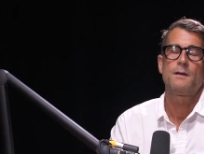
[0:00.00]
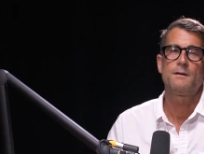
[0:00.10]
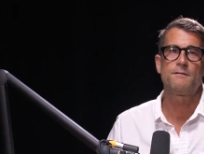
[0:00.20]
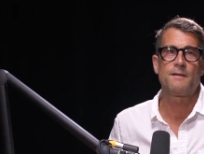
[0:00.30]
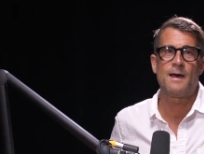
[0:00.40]

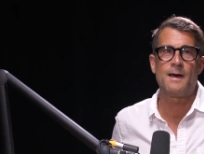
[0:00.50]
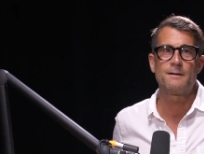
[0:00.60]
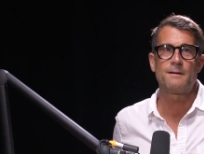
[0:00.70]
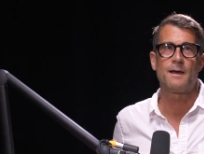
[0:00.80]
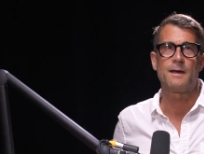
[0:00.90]
Is
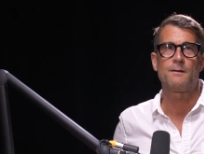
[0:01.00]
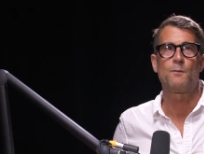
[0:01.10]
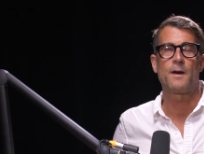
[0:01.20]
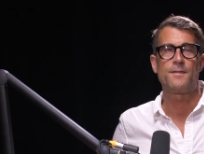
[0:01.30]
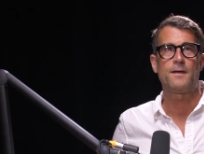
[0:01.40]
that like
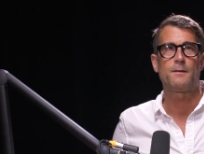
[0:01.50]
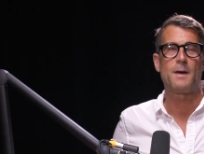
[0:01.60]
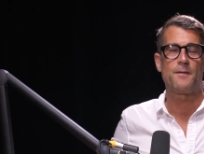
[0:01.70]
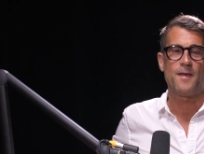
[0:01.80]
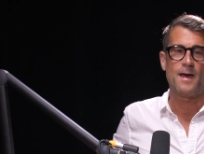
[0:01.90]
when I think
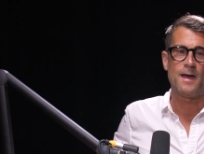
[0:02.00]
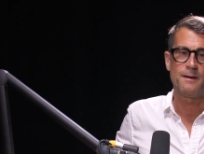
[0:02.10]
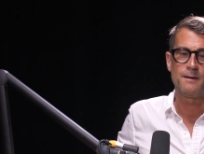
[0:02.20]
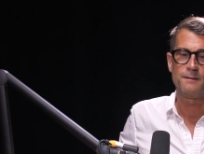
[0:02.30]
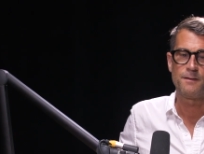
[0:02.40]
about
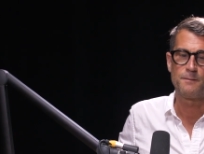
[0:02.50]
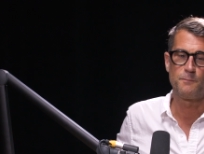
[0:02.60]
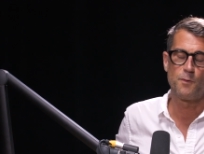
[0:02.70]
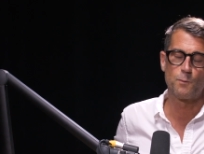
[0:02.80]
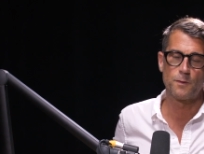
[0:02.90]
that, the
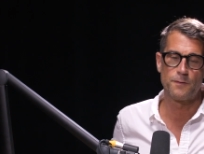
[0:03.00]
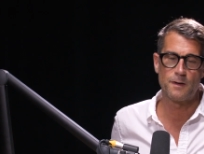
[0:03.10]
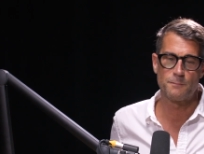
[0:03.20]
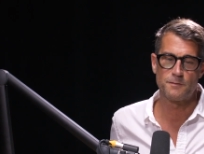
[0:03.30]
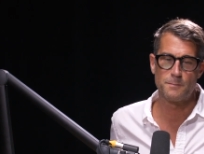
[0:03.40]
the word that
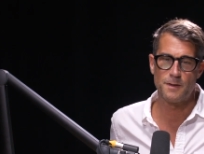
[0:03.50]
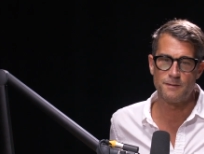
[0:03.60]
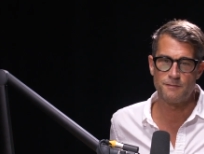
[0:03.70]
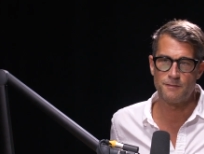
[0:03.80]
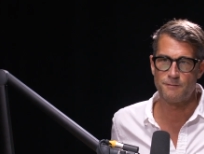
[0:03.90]
comes to mind
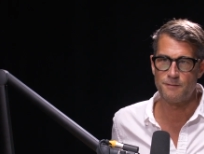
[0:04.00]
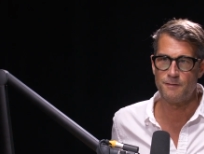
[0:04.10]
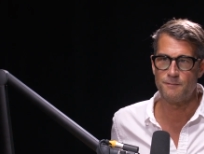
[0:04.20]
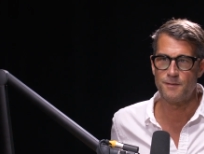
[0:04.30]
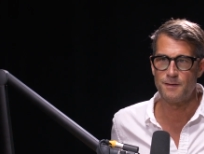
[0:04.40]
is
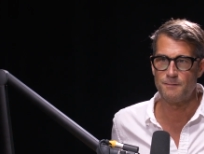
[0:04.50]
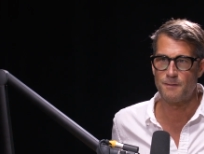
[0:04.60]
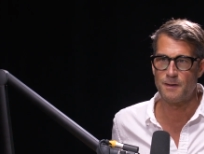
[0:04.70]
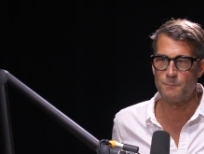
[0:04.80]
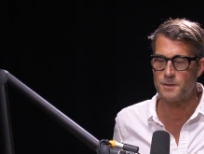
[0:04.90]
sensitivity,
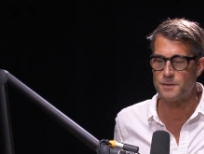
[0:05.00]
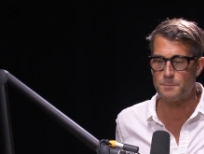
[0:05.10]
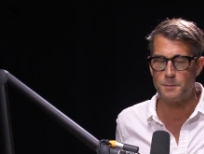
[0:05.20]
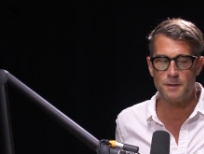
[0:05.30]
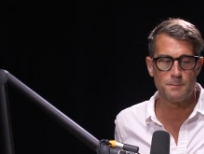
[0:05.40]
right? Which is
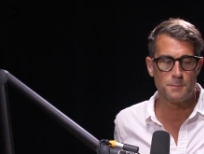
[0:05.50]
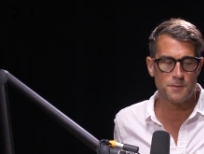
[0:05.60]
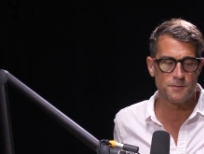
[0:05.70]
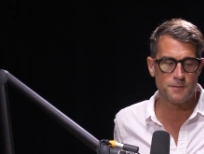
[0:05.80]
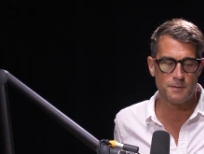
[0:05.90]

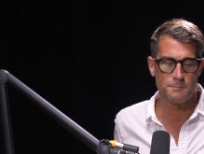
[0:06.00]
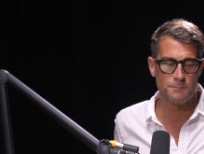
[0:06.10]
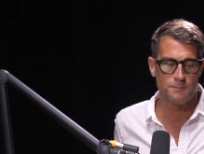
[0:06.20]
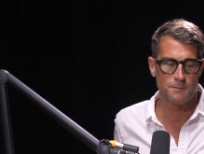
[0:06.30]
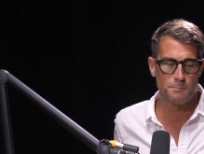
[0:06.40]
applicable to
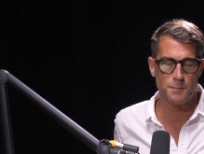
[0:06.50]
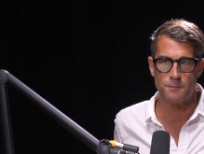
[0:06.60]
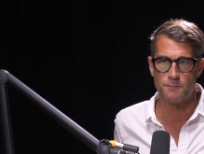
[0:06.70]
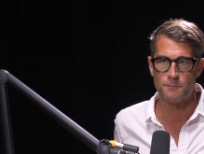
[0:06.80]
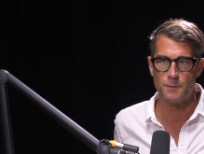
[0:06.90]
to
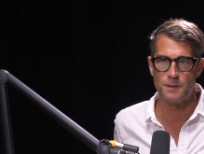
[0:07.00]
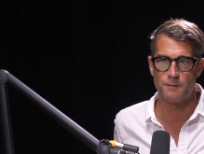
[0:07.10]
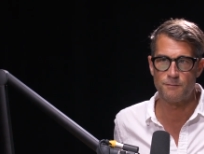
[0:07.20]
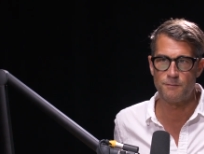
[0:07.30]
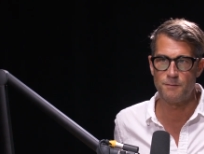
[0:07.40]

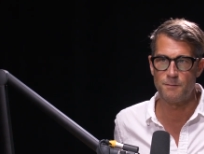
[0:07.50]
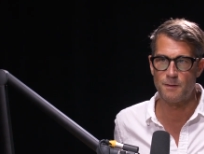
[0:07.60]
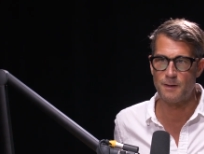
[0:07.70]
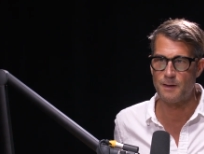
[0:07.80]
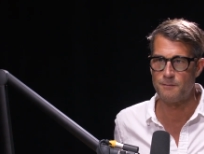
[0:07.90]
bittersweetness too.
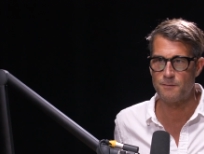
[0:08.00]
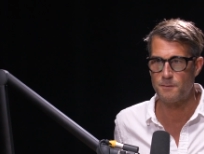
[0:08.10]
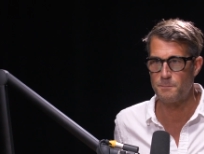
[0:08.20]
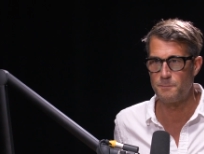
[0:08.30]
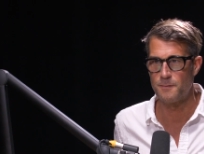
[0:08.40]
Like I took yeah.
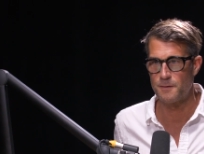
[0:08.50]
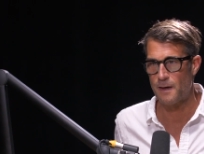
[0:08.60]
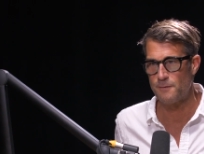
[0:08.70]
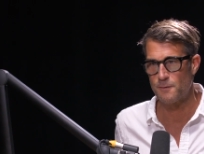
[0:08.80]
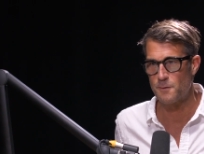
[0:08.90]
the, the,
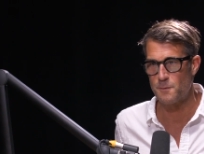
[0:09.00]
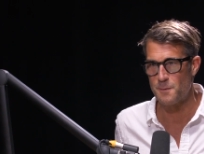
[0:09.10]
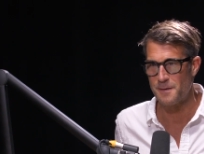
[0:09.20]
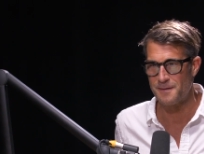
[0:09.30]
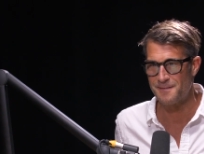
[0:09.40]
I took your
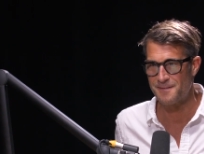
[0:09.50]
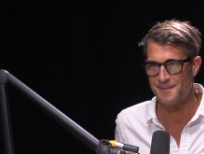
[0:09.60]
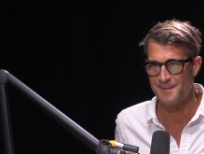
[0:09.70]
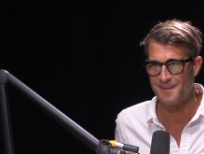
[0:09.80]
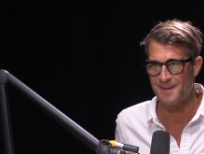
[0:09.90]
quiz. Mm,
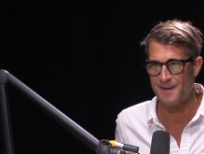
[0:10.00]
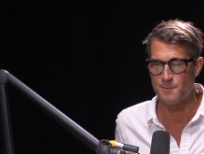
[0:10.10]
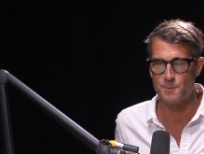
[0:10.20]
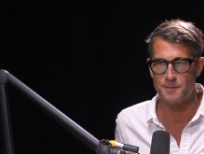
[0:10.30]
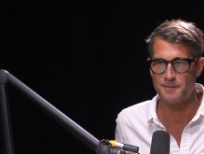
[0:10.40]
yeah, I
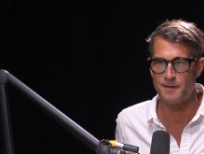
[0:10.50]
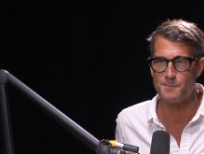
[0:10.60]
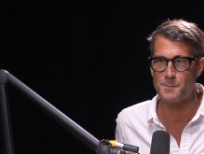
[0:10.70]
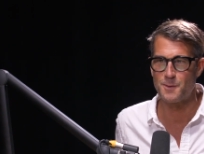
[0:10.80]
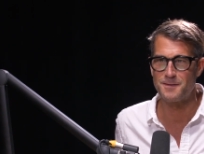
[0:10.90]
scored a
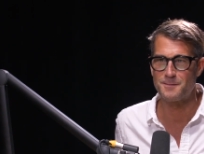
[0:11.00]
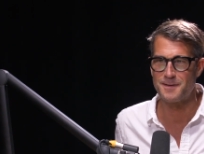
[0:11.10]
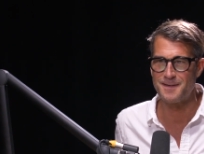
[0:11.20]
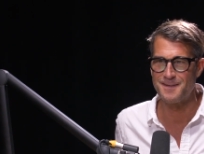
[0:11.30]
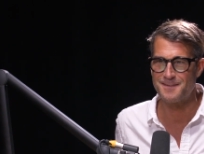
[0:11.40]
seven
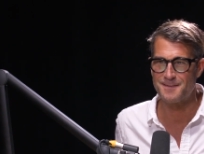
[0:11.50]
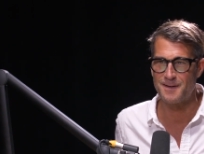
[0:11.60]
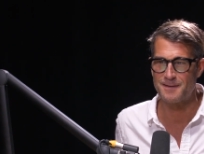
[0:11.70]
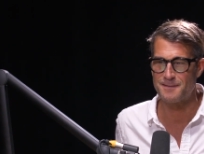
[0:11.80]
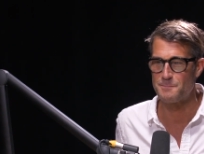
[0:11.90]
mm-hmm. so I
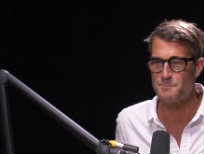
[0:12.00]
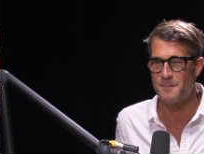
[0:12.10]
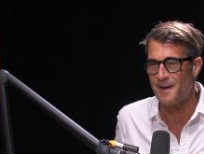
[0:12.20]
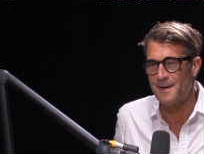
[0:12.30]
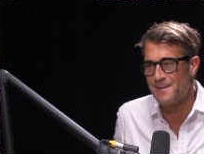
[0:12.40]
guess I'm
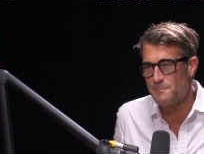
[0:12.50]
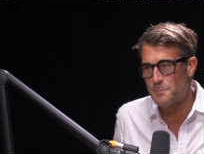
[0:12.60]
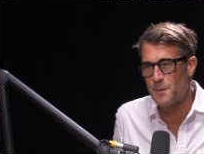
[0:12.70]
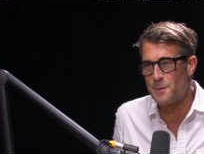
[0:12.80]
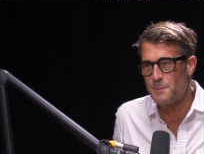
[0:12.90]
I,
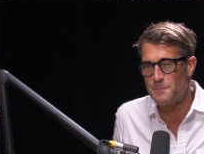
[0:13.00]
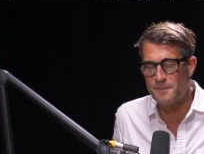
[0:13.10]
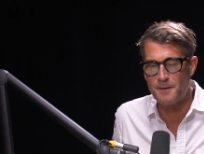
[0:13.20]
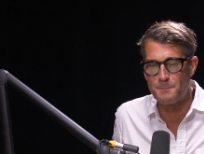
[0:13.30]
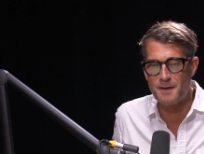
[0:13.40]
prone to
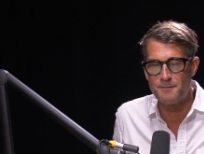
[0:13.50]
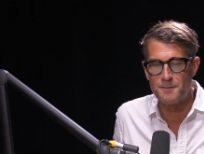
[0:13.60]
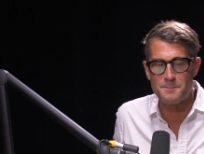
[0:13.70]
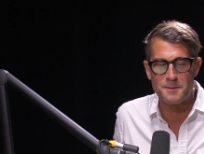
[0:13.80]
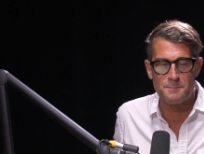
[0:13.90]
some level
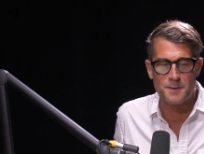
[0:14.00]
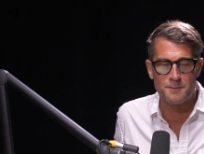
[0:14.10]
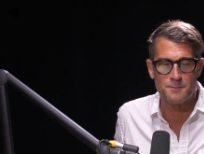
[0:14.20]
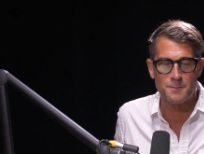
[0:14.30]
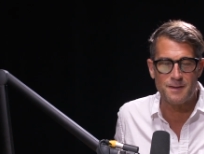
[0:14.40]
of
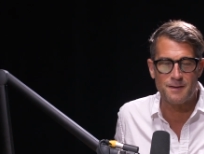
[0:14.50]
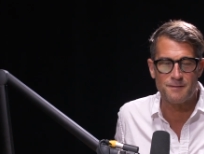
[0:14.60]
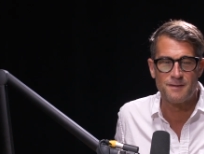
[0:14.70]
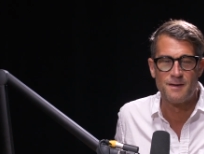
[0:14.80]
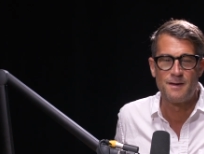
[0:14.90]
bittersweetness.